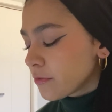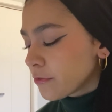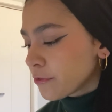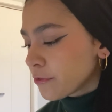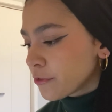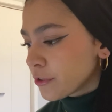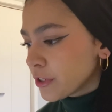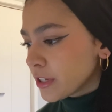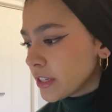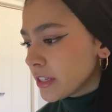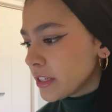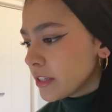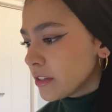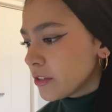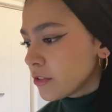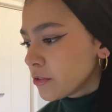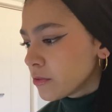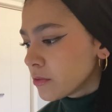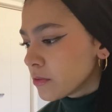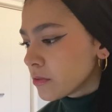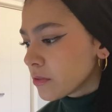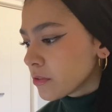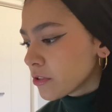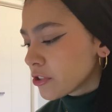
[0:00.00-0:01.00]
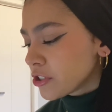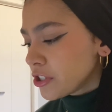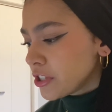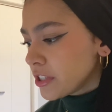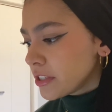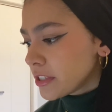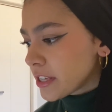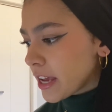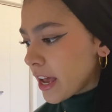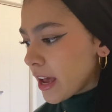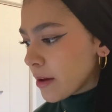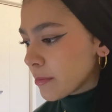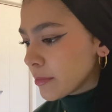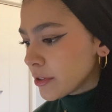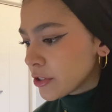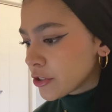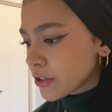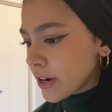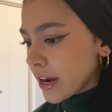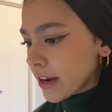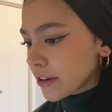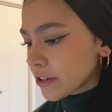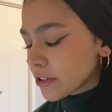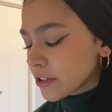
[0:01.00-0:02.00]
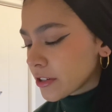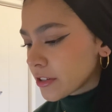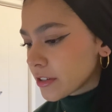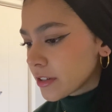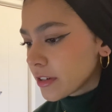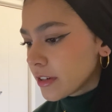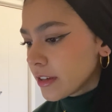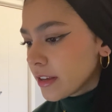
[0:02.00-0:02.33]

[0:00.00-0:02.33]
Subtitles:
free Google Sheets habit tracker.